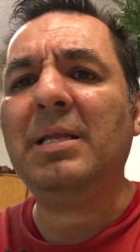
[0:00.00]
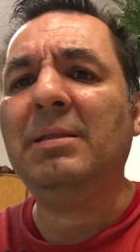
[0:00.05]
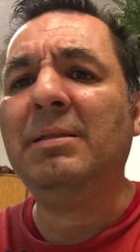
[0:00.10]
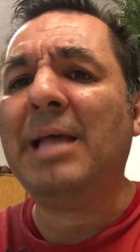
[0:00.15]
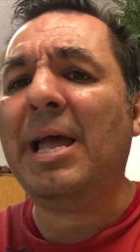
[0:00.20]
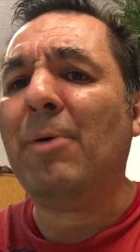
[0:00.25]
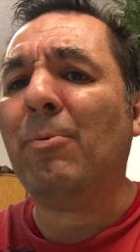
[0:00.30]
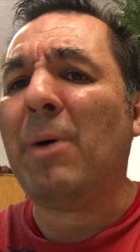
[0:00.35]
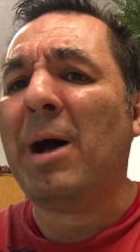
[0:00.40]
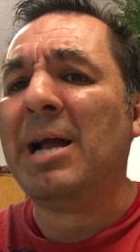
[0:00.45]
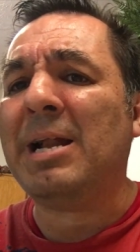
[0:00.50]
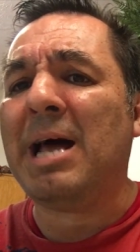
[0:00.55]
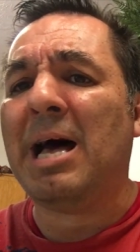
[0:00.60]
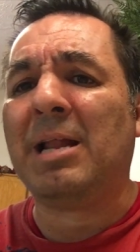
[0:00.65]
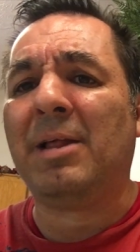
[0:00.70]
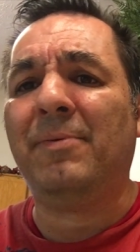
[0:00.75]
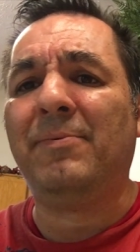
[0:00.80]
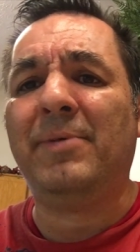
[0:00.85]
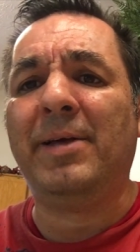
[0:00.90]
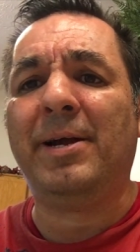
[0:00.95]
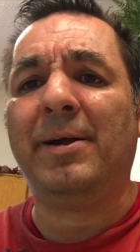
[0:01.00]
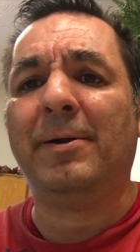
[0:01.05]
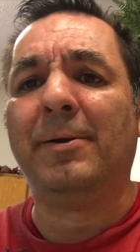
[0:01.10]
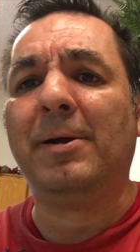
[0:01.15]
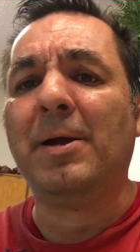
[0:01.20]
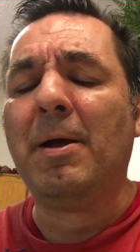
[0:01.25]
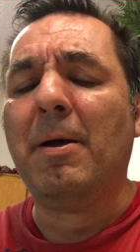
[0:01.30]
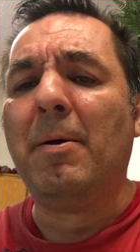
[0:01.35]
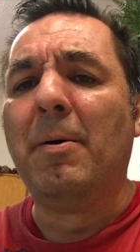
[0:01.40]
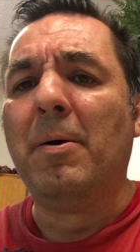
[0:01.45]
they run out of
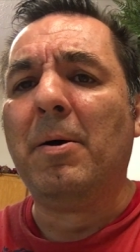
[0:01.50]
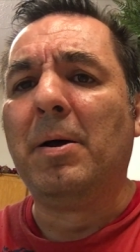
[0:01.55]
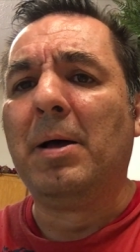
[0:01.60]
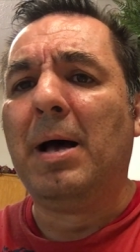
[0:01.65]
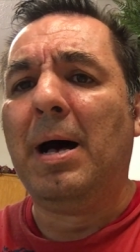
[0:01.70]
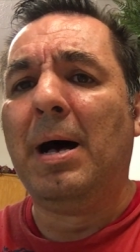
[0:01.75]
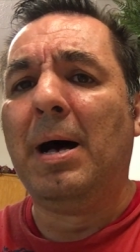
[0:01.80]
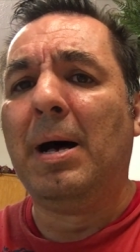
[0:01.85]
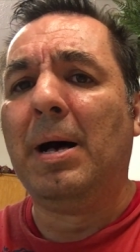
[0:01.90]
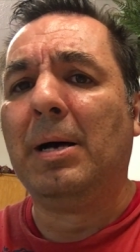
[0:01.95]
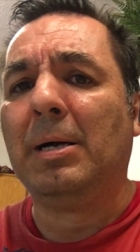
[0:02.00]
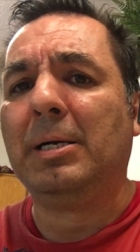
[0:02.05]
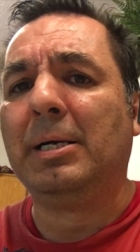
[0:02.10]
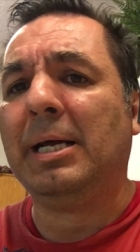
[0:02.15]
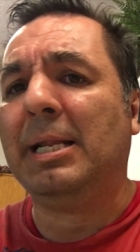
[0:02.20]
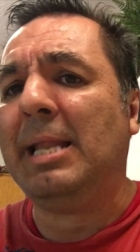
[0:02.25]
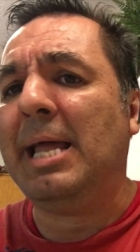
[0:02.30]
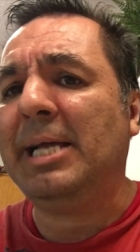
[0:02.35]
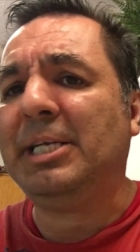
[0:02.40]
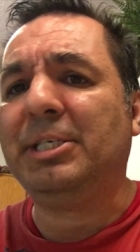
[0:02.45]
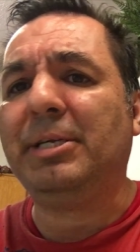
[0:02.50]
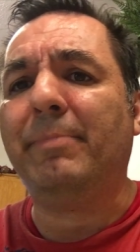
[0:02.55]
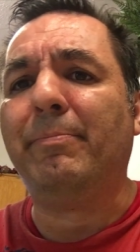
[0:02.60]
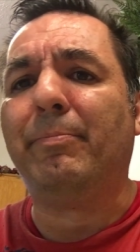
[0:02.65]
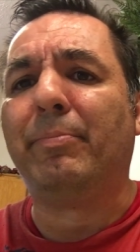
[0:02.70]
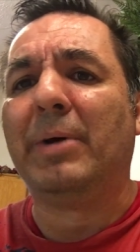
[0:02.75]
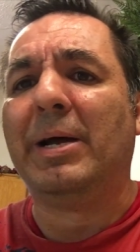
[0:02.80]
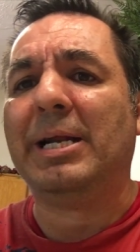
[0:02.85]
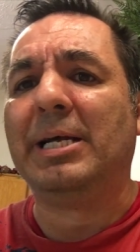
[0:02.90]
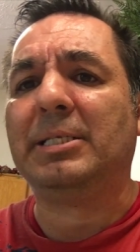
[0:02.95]
their uh, collection
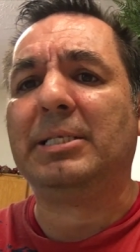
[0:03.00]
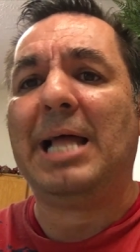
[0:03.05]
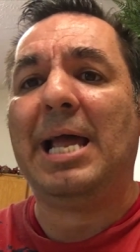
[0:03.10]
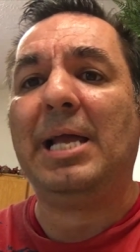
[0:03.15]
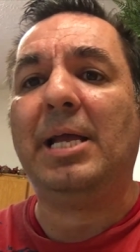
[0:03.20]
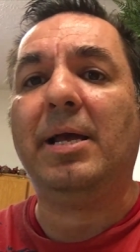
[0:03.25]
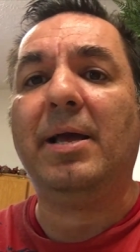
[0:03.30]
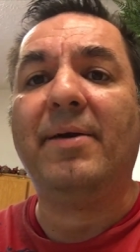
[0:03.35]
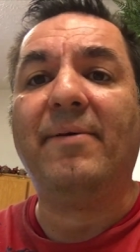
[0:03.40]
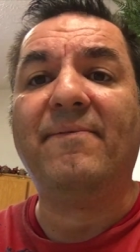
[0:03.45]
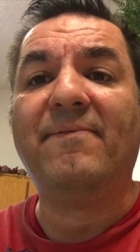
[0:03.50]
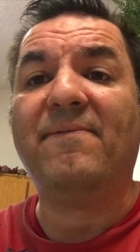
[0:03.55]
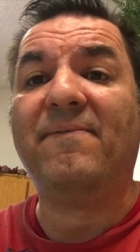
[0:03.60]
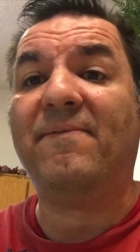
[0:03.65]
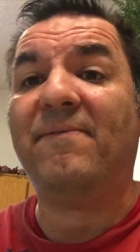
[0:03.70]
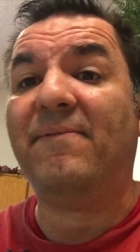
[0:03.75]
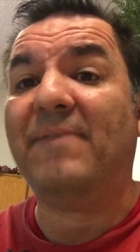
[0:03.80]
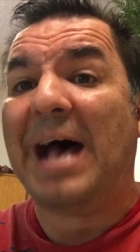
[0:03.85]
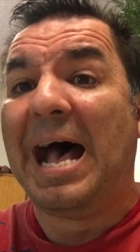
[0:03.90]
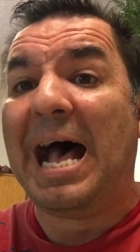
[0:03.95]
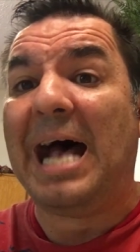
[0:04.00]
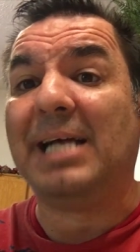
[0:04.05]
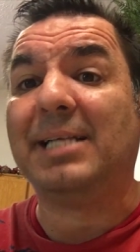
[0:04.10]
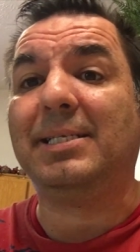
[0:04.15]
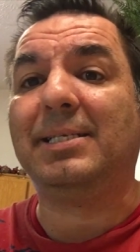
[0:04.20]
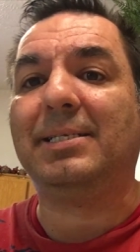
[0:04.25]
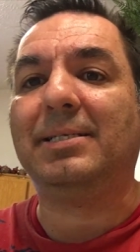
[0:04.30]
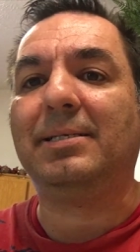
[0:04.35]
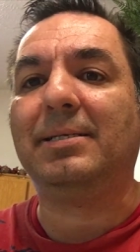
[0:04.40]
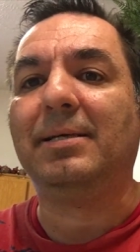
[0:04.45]
products like
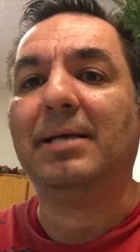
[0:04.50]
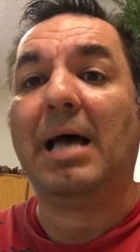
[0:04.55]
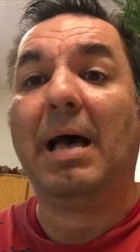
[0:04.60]
fast.